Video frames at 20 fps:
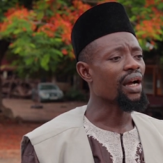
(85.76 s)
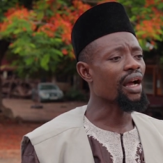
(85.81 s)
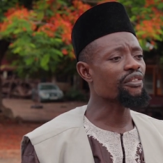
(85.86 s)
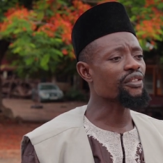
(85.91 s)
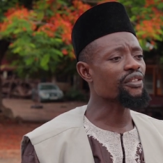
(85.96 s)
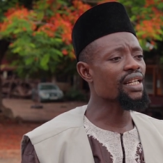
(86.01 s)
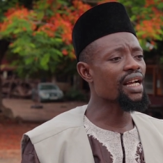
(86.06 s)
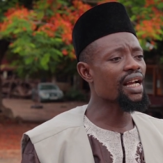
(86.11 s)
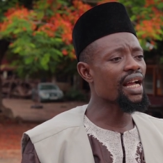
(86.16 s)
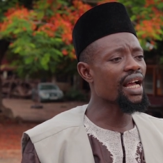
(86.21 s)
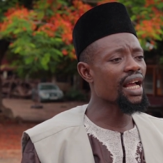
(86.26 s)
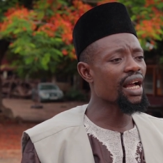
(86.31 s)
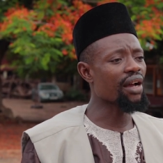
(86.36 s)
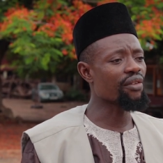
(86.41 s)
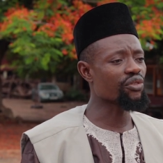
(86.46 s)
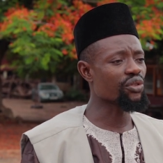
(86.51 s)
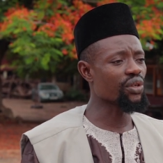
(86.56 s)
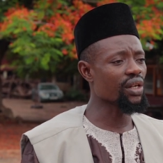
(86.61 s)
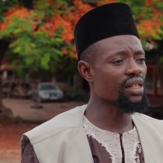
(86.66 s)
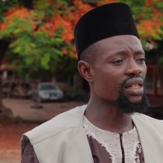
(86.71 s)
After I
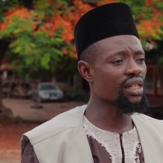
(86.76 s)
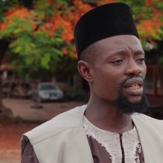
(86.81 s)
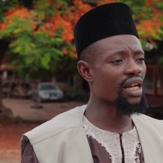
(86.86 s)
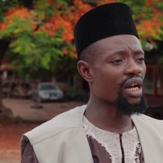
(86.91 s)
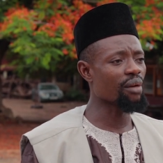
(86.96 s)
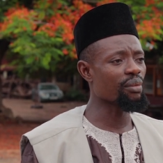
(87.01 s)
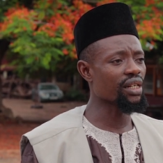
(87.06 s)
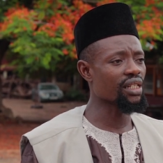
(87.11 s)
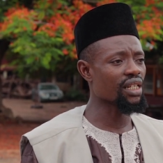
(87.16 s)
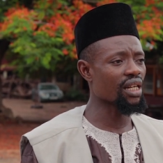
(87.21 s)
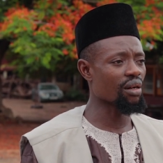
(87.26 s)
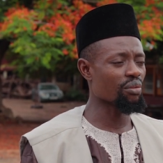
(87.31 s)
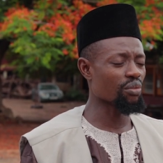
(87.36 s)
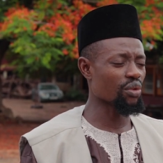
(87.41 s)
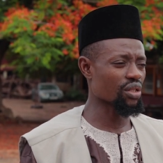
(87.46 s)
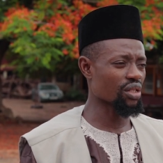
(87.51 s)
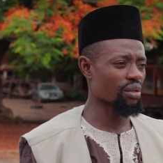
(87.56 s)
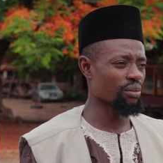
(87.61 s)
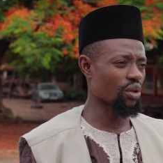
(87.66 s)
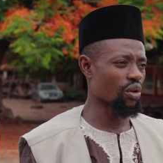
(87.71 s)
have joined the Ahmadiyya
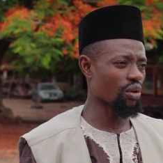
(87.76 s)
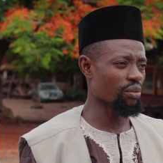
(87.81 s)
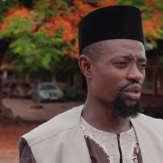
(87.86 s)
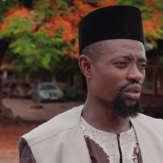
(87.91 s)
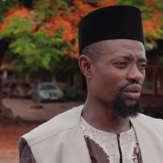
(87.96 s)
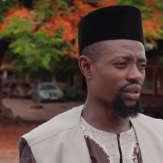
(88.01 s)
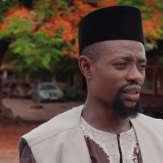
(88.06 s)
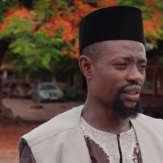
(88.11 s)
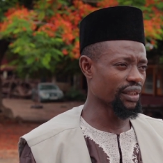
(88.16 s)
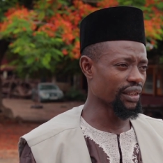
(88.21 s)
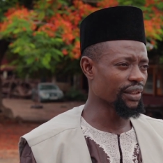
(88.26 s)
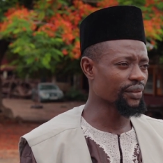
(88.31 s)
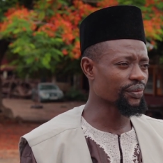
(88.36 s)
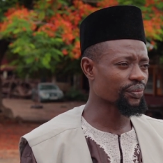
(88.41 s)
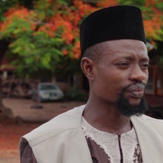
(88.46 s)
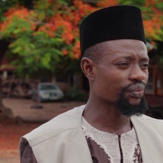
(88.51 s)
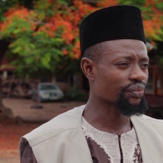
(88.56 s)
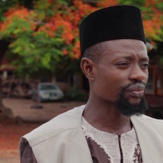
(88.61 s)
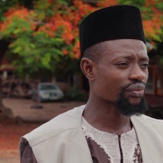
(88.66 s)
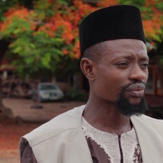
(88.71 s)
Muslim
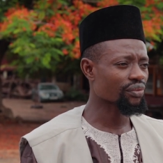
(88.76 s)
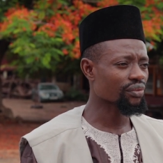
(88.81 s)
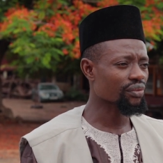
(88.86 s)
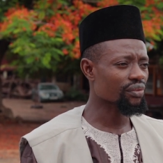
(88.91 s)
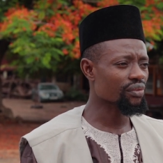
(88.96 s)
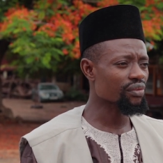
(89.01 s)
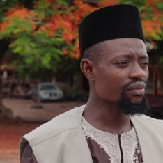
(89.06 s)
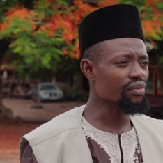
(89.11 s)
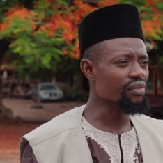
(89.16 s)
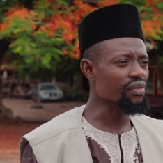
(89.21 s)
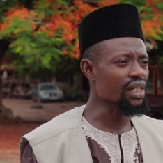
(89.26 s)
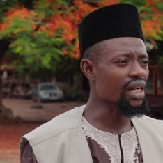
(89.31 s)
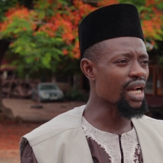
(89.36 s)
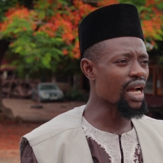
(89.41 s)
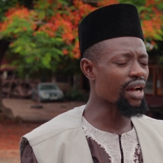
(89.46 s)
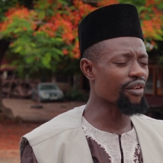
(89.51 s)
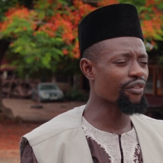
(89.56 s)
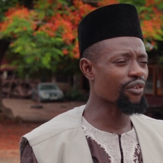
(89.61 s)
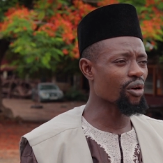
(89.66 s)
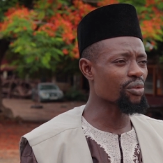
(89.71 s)
community,
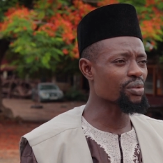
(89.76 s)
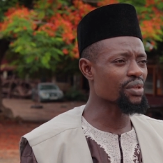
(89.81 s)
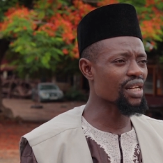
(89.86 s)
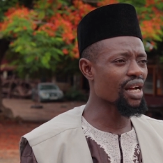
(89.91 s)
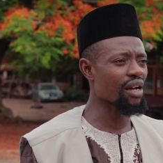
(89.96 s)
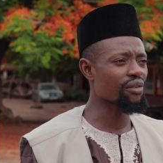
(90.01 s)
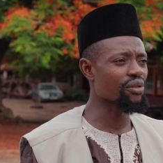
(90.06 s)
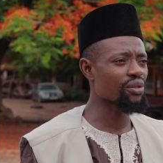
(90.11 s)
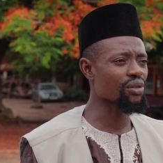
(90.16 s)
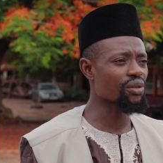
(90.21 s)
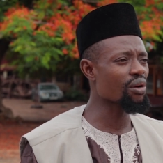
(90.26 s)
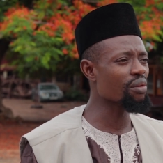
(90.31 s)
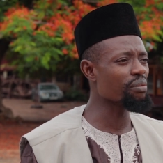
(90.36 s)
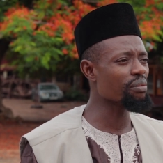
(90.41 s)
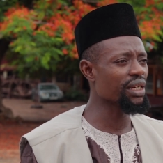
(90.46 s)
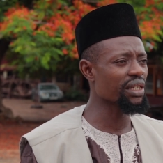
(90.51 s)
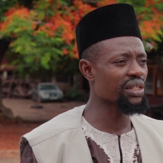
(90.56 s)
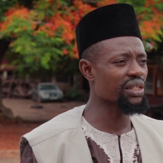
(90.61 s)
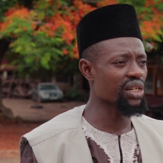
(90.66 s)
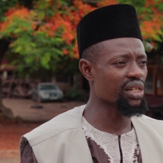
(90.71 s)
I have observed so
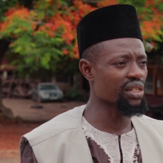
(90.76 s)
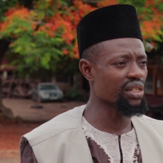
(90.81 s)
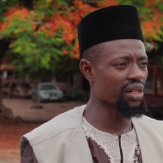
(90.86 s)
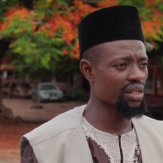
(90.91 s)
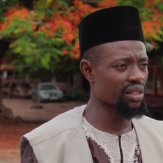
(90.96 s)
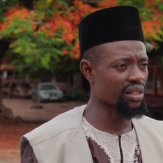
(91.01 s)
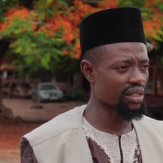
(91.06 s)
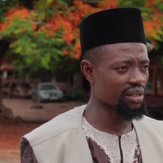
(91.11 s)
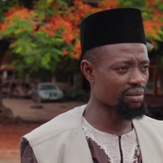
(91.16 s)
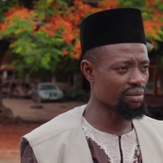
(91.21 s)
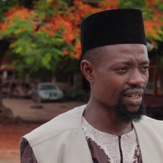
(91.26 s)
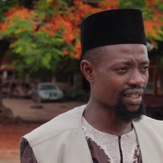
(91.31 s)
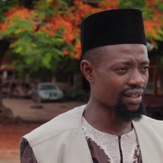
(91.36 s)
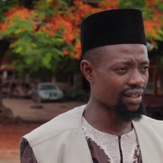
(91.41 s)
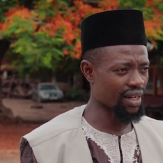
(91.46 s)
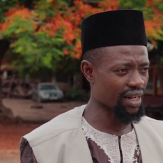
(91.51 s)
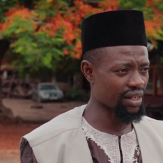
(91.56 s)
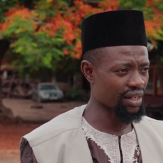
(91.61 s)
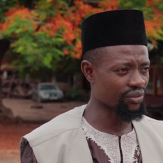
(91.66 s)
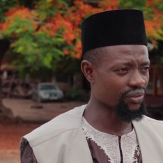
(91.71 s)
many changes in my
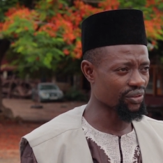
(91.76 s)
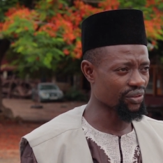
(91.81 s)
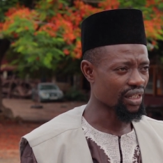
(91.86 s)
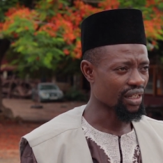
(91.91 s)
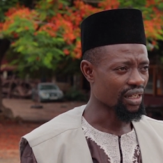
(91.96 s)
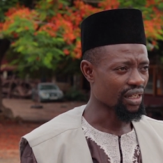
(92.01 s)
life.